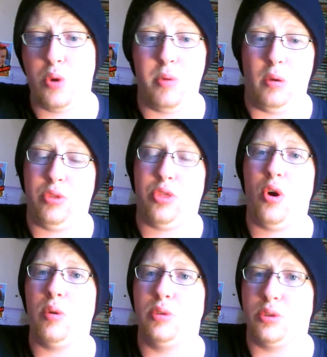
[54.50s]
well,
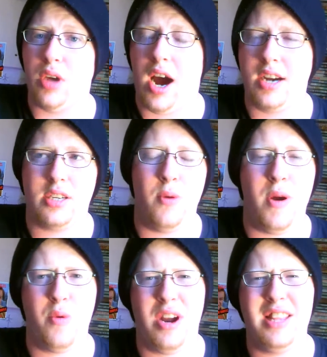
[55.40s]
Thor was actually
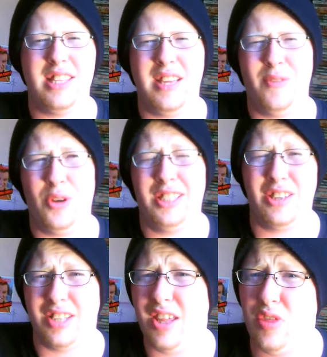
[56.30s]
well written, even though I
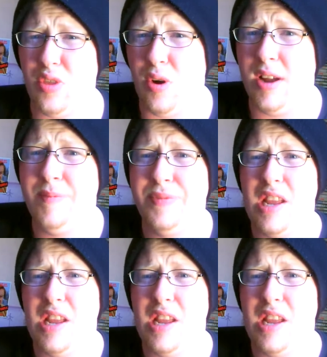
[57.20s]
didn't like Thor.